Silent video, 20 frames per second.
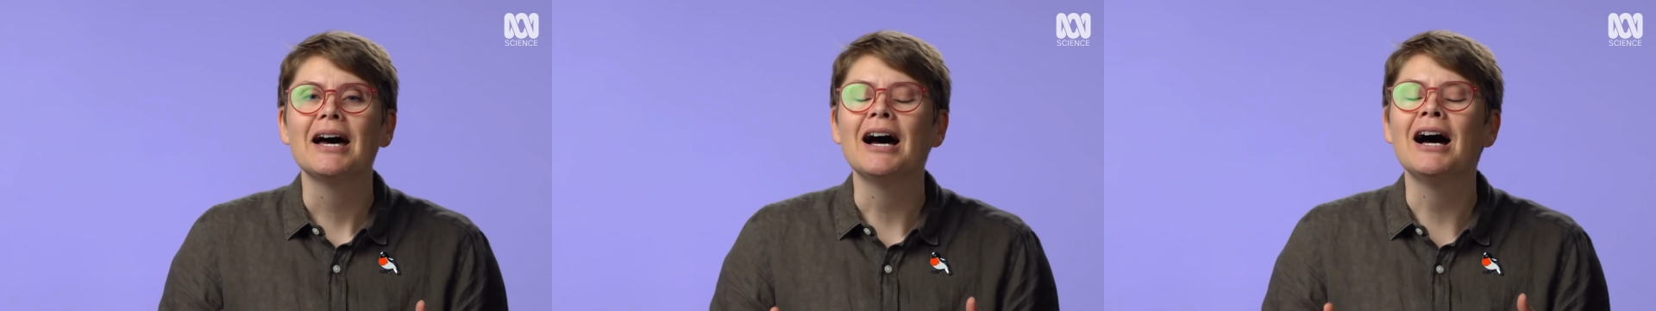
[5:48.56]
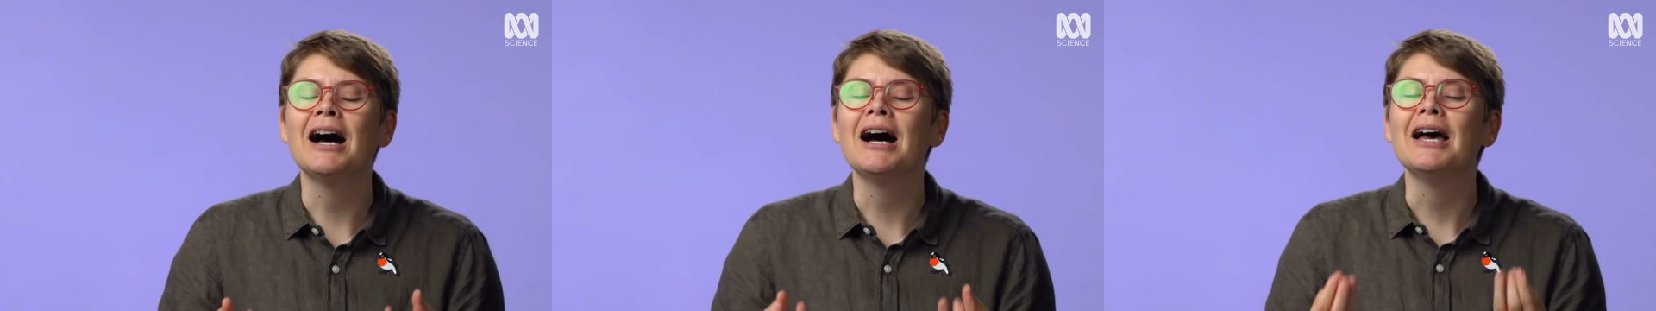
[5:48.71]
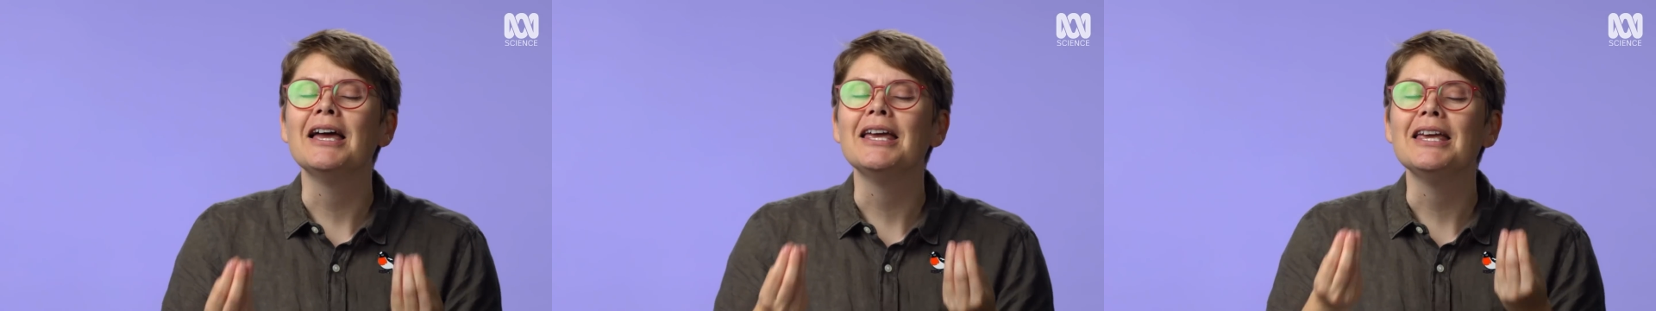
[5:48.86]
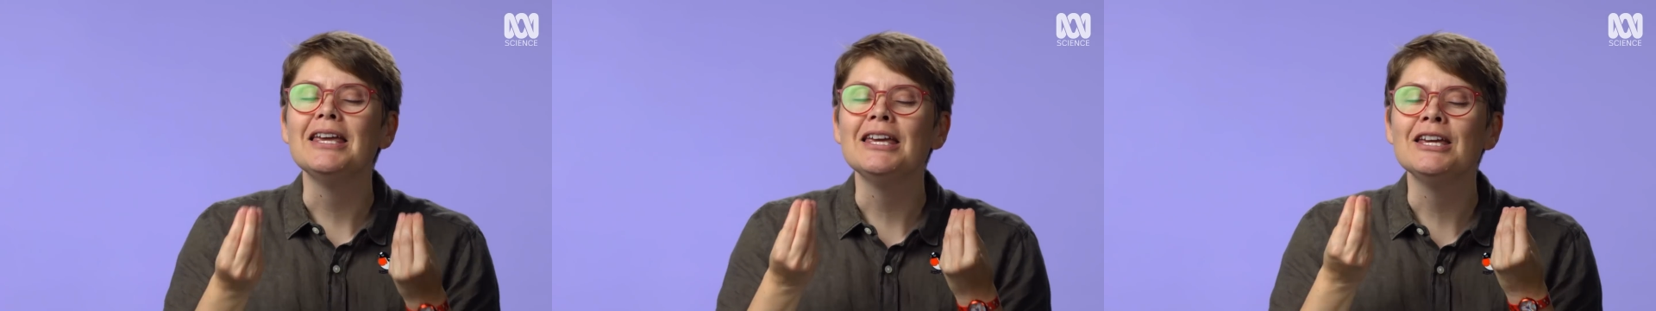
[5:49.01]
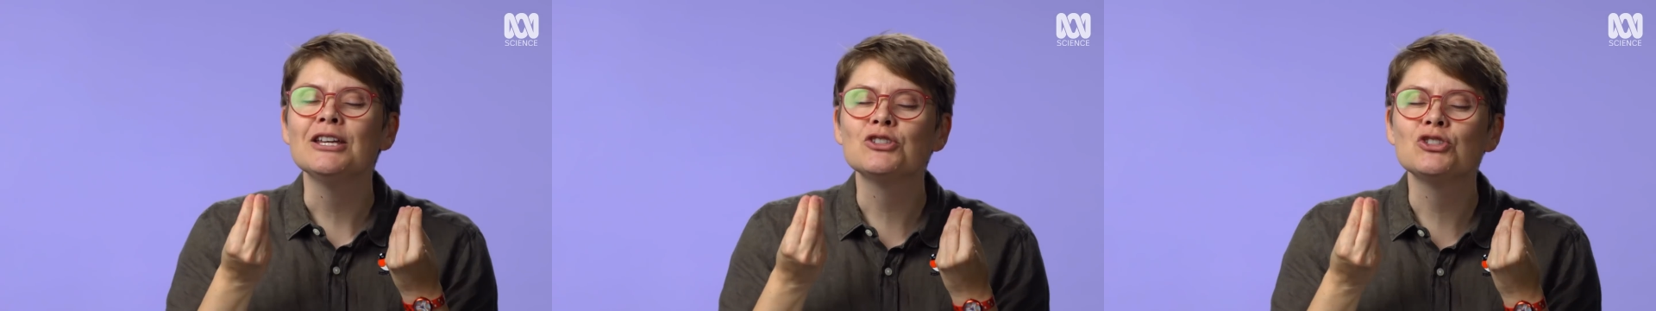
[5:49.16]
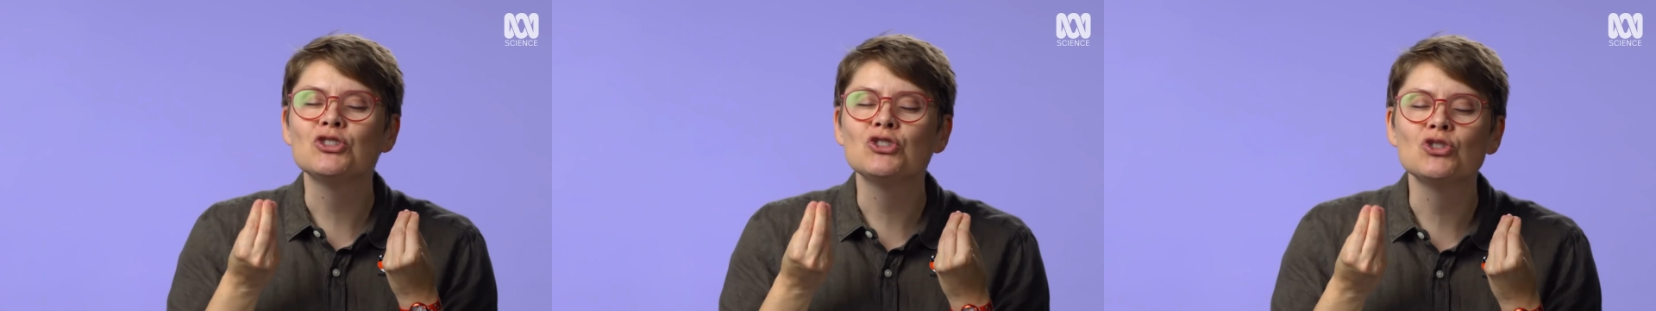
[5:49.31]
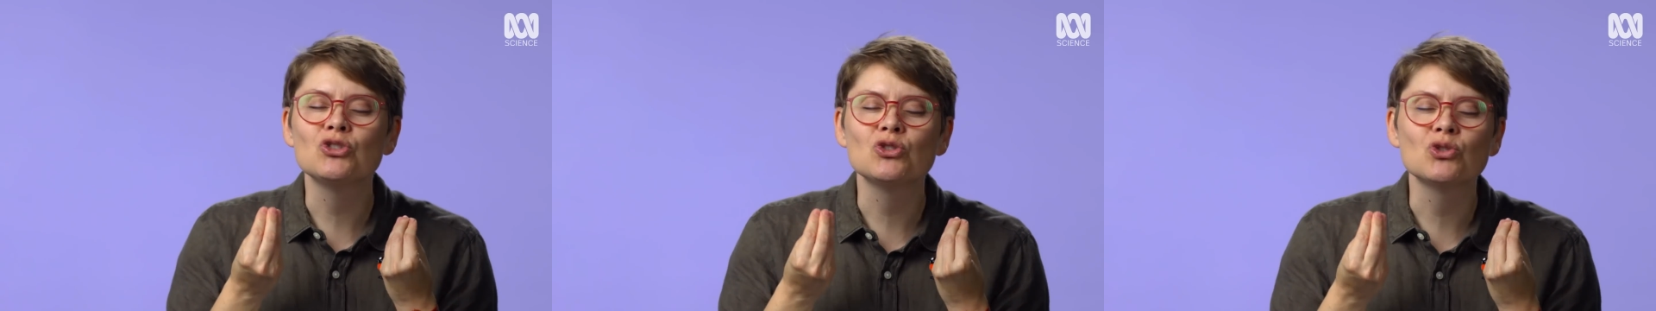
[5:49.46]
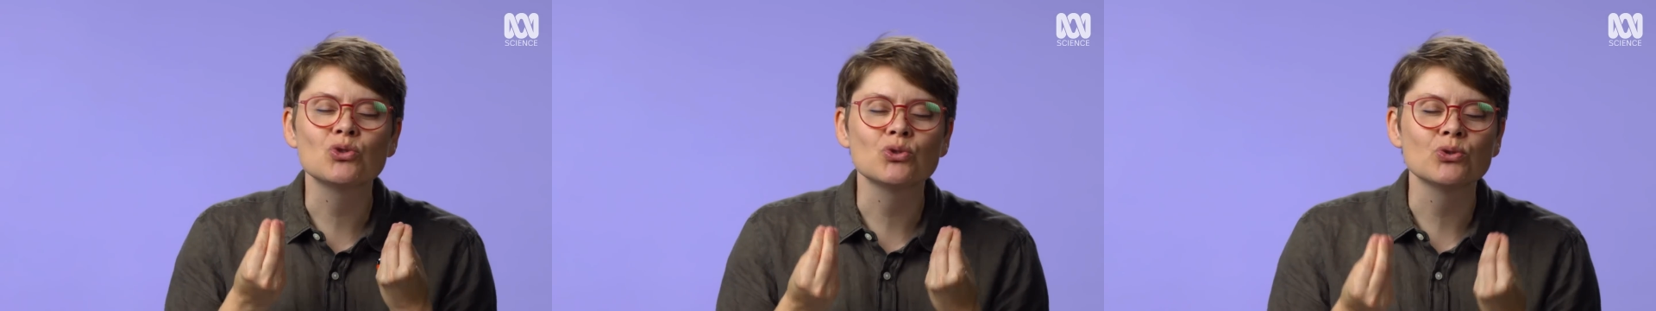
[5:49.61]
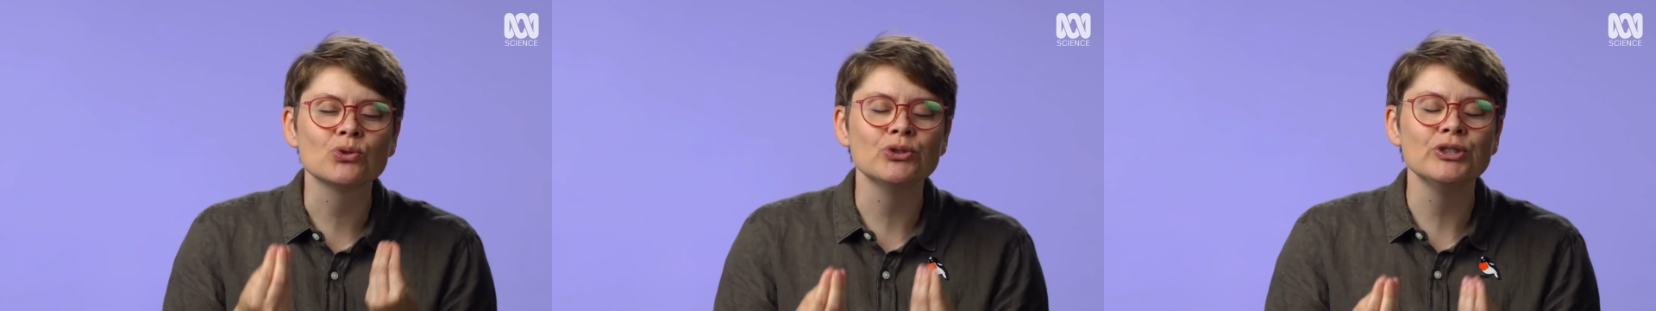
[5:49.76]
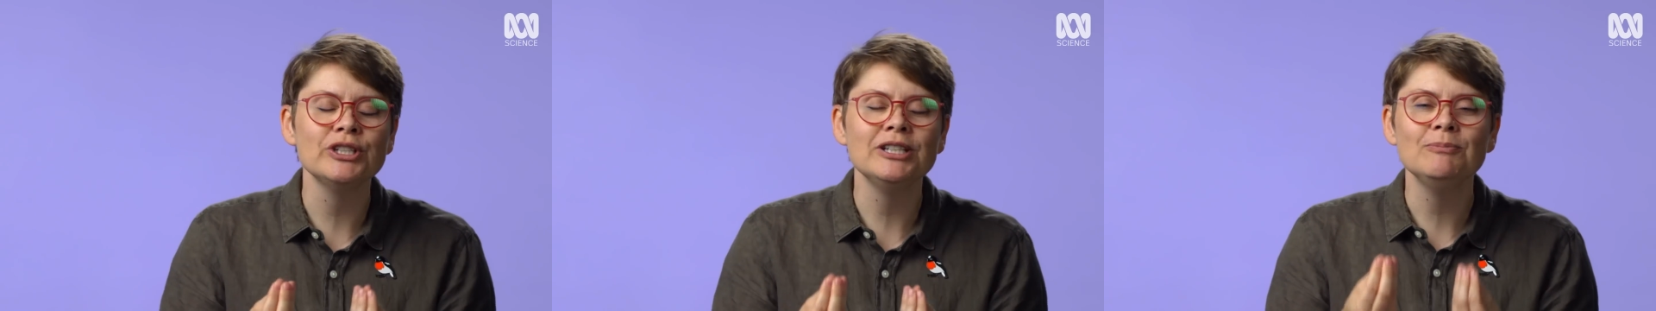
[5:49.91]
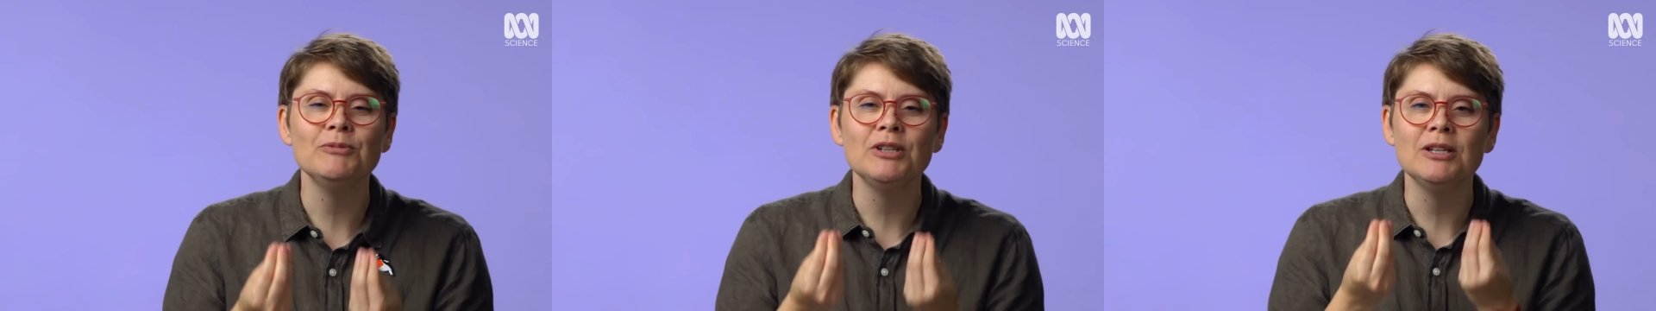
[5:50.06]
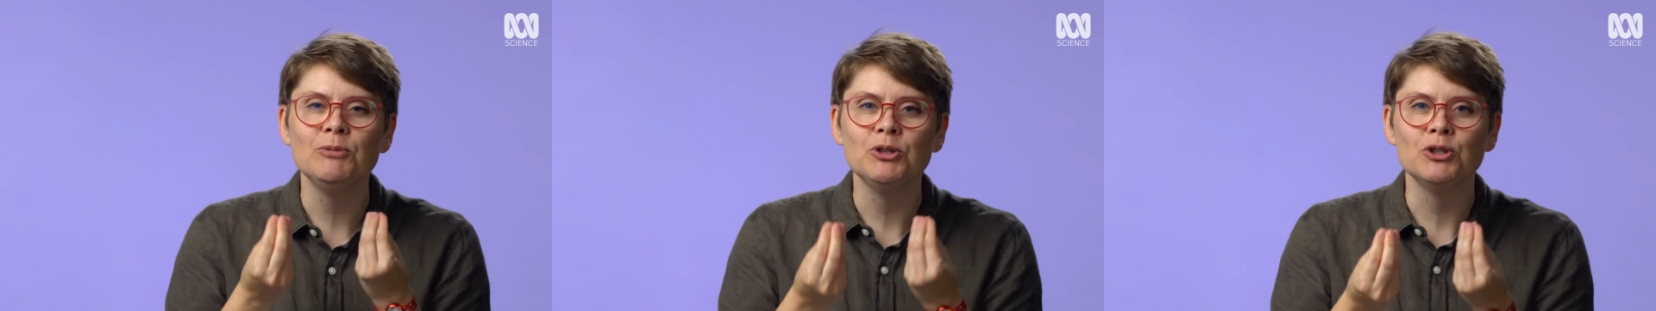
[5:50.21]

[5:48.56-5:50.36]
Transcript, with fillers: are extremely